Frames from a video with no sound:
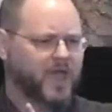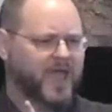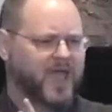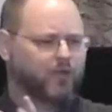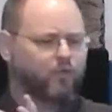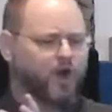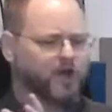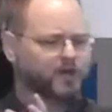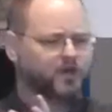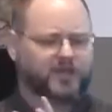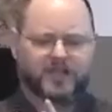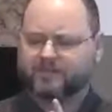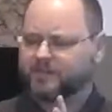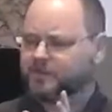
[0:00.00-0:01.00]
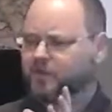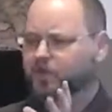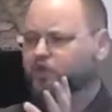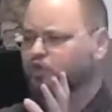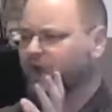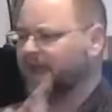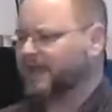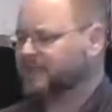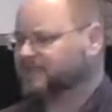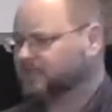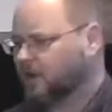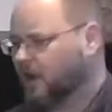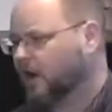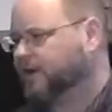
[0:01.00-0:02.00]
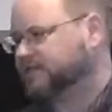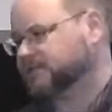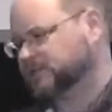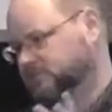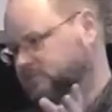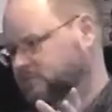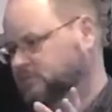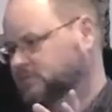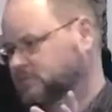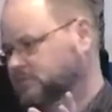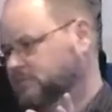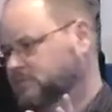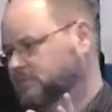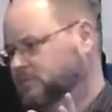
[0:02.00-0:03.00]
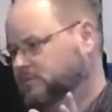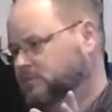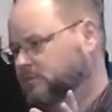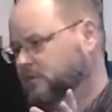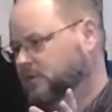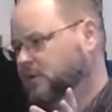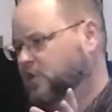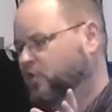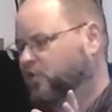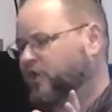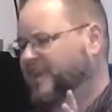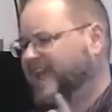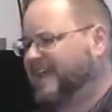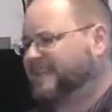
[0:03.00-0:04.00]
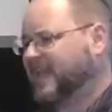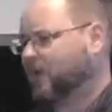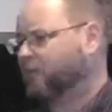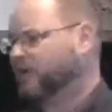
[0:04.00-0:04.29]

And what could even the greatest artisan create that